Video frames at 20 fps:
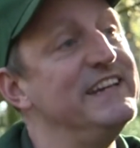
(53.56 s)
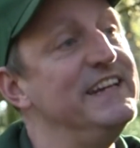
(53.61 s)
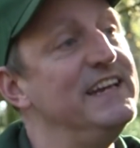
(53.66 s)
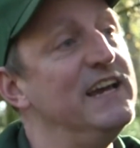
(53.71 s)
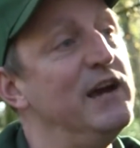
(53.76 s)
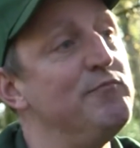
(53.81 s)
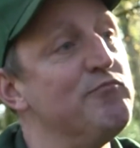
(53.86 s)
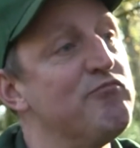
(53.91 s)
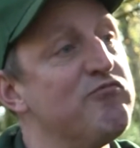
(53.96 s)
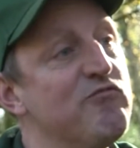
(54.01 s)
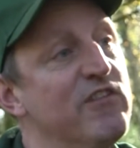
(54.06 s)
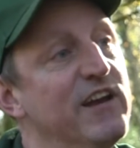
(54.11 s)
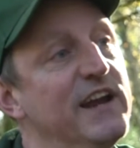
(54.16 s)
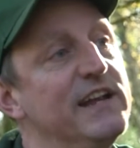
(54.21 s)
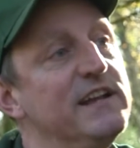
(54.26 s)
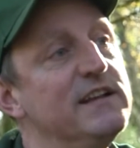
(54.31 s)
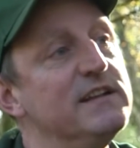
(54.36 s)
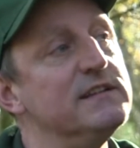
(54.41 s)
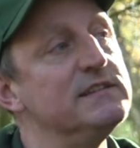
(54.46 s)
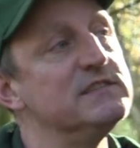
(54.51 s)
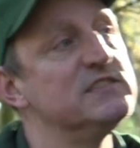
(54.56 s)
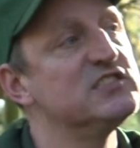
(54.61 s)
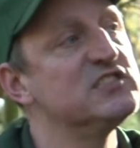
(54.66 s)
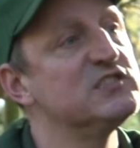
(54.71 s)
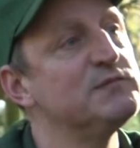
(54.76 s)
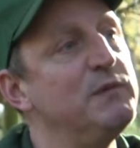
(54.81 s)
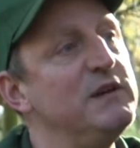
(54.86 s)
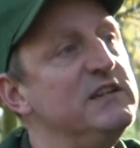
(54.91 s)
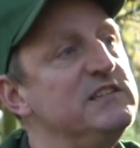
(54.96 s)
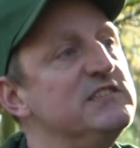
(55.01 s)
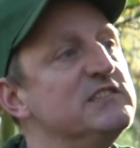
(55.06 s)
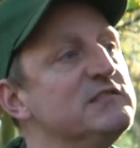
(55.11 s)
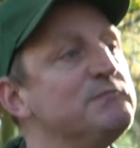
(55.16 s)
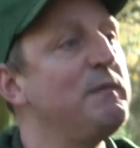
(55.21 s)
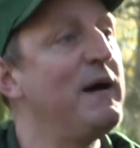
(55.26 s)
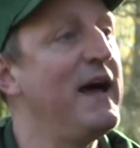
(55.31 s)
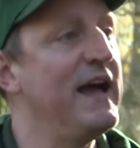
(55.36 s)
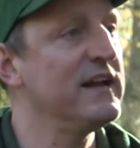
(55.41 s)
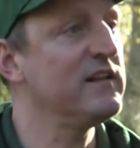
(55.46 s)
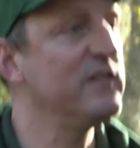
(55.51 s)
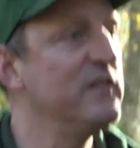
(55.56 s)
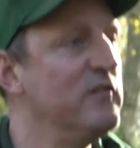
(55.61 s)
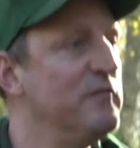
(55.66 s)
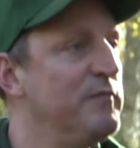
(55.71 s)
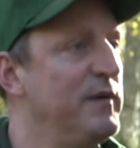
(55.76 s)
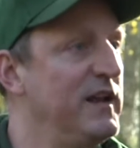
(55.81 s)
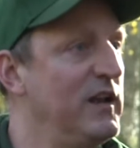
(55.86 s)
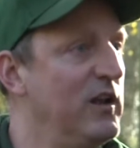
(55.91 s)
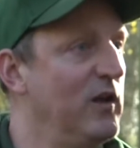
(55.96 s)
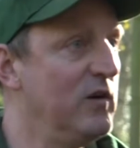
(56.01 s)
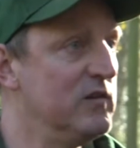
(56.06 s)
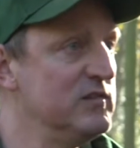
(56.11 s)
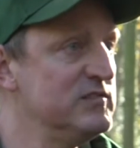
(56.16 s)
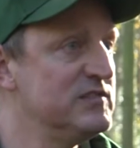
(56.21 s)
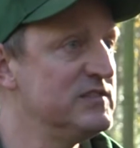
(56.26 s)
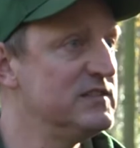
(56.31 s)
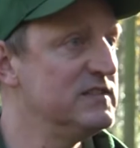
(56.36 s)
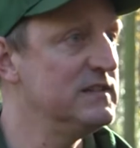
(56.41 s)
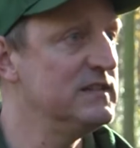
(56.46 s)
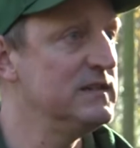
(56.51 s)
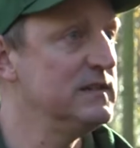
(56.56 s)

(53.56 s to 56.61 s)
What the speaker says: and bringing species back that have been lost. And